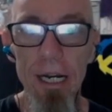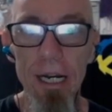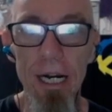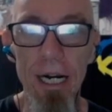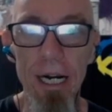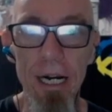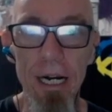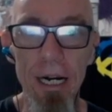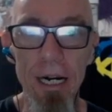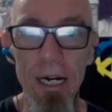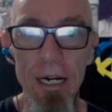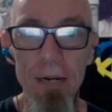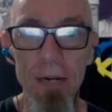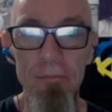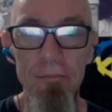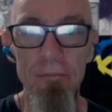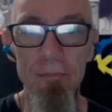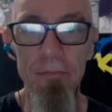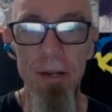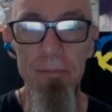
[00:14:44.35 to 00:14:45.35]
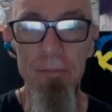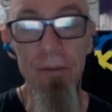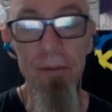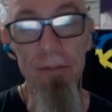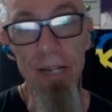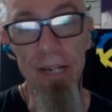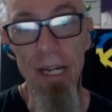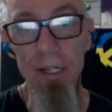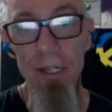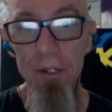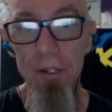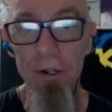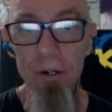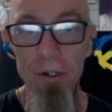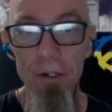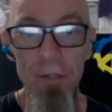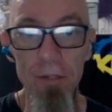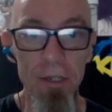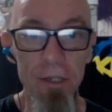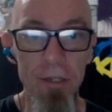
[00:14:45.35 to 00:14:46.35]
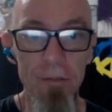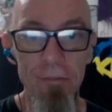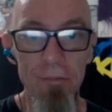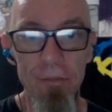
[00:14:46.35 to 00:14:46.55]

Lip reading: Apart from cats and dogs, but